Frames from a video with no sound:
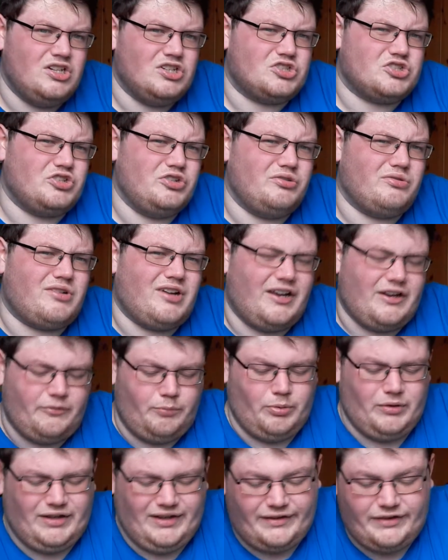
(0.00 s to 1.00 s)
Drew kind of
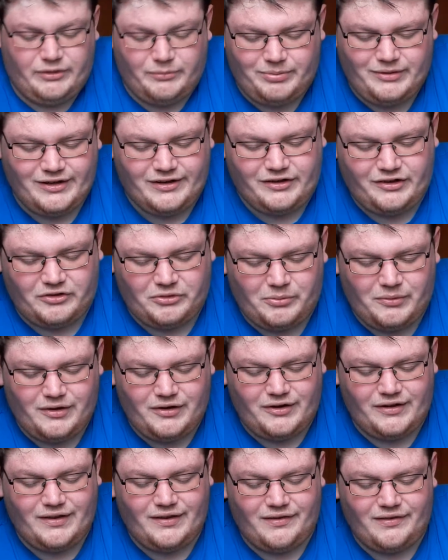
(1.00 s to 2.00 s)
predictably got the win.
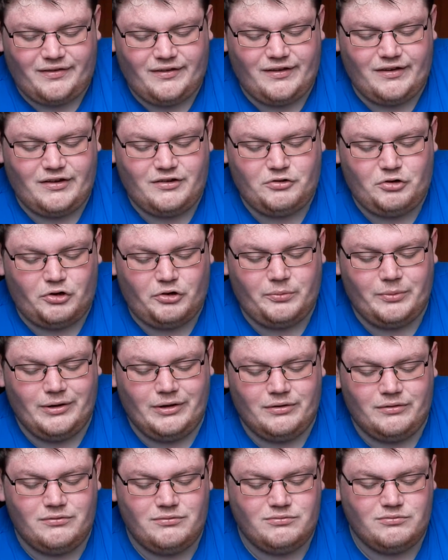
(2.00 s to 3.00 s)
I didn't see
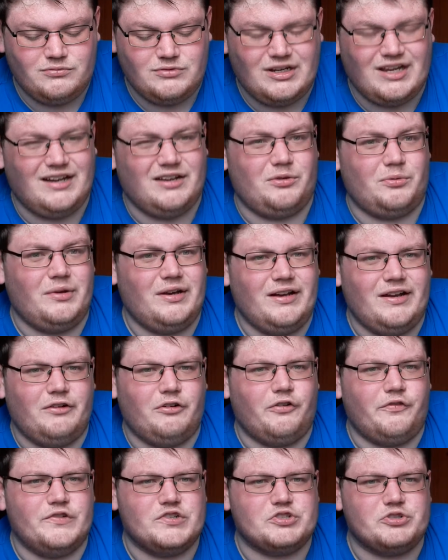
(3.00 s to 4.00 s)
Corbin getting the win here
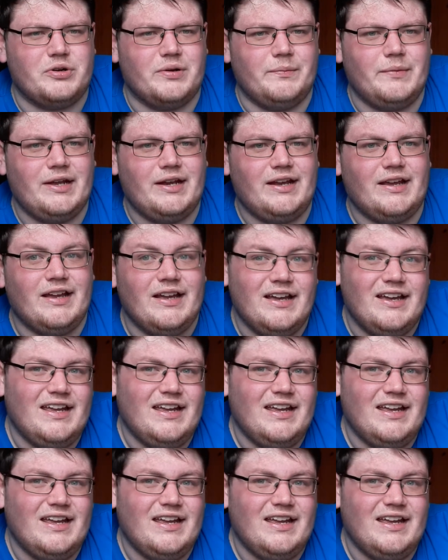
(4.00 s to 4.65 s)
over Drew Armenia,